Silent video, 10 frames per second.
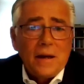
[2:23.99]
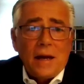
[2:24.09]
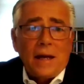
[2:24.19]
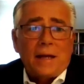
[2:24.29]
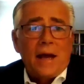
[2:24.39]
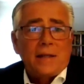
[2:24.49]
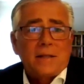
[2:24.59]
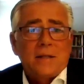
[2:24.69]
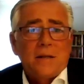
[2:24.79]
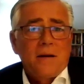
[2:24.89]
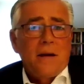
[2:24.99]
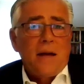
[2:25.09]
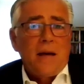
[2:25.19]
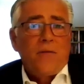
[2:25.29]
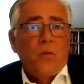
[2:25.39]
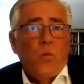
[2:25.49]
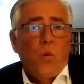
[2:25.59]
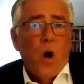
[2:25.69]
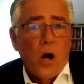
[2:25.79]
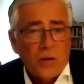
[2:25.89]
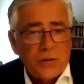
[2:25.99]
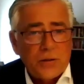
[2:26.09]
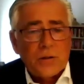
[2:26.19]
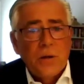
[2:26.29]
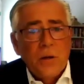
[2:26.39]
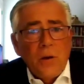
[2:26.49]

it gets even worse.